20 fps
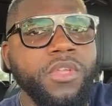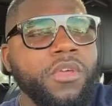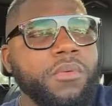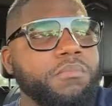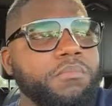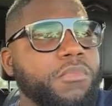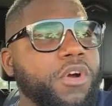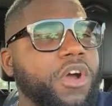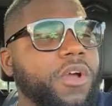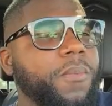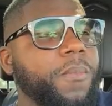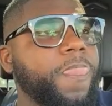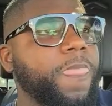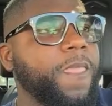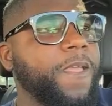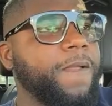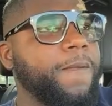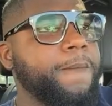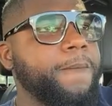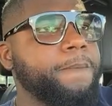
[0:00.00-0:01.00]
But
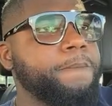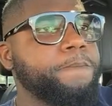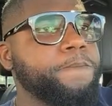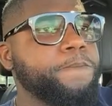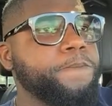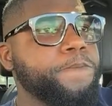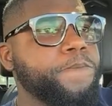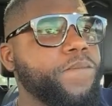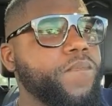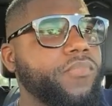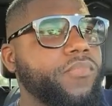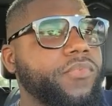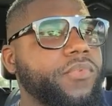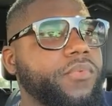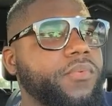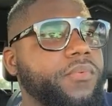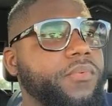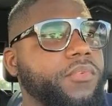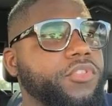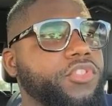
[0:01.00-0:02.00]

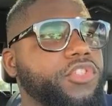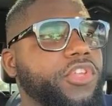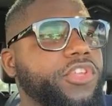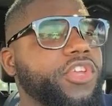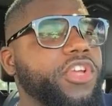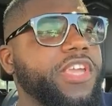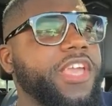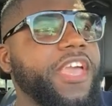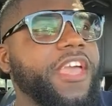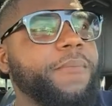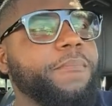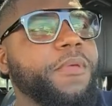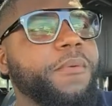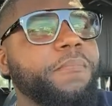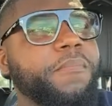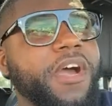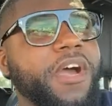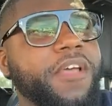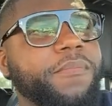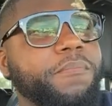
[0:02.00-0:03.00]
so you can't be
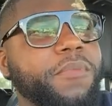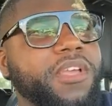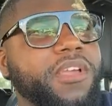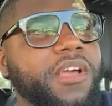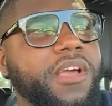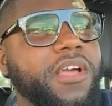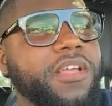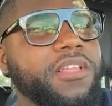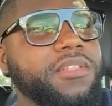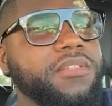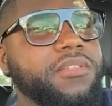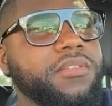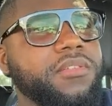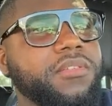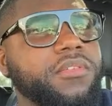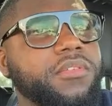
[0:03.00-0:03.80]
mad because